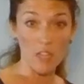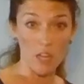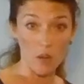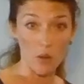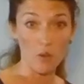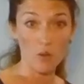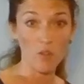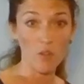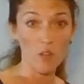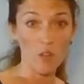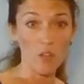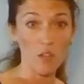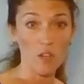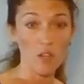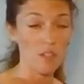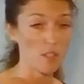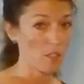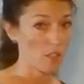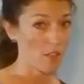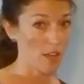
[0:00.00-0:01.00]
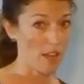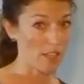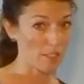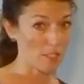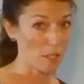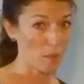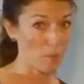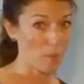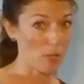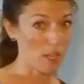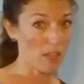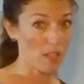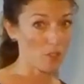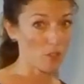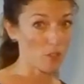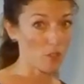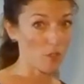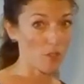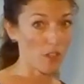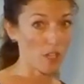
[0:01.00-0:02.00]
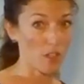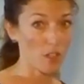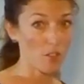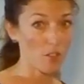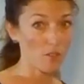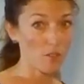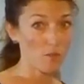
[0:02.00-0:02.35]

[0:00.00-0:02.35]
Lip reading: tunnel, not slipping and getting your fingers.